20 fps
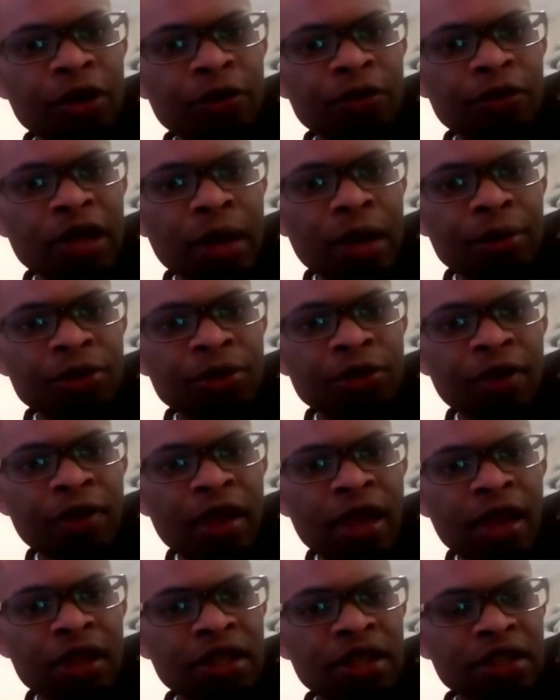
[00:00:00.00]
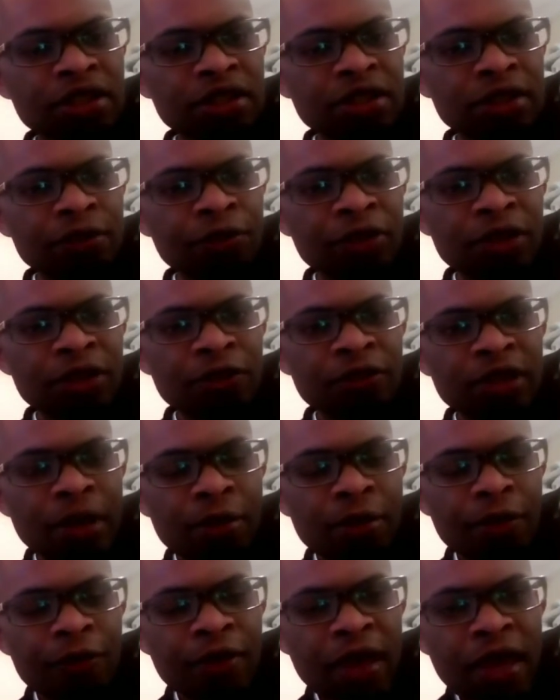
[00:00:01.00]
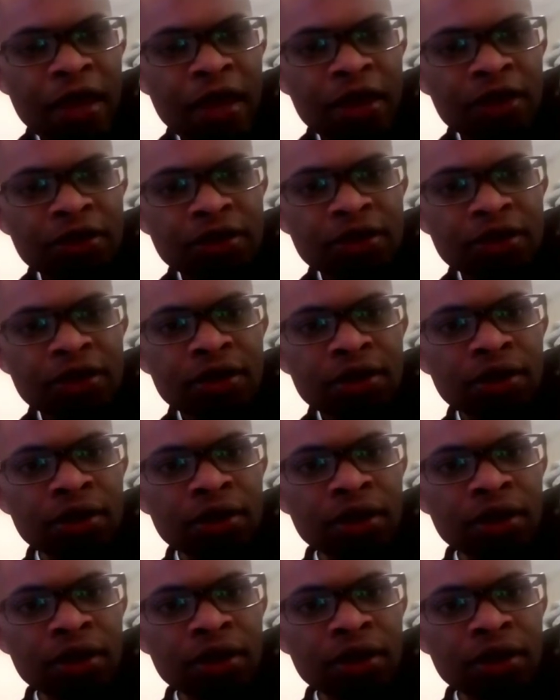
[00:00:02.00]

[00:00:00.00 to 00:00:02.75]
different types of hairs. That's for different type of hairs.